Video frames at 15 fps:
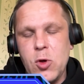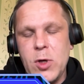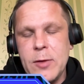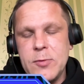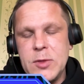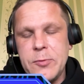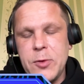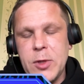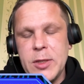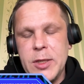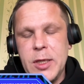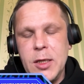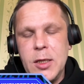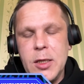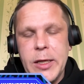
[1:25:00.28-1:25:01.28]
have different
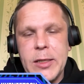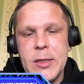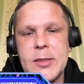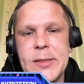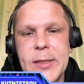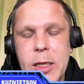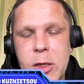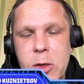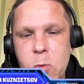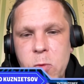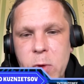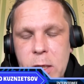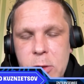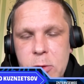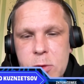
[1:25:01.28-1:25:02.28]
key, and their
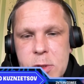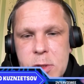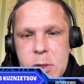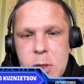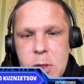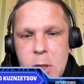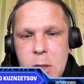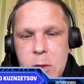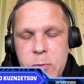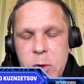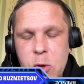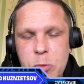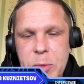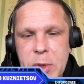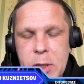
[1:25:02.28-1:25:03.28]
values
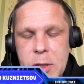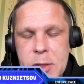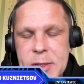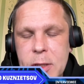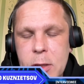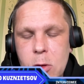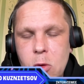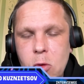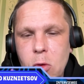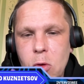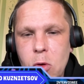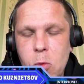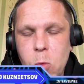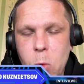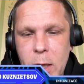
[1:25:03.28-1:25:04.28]
will be 0
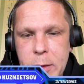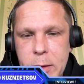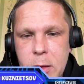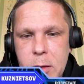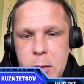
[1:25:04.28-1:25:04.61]
or 1.